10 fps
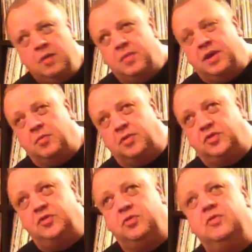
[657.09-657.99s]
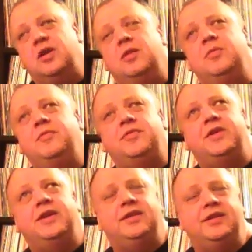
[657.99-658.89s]
My number two album for
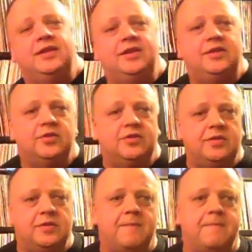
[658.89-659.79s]
1982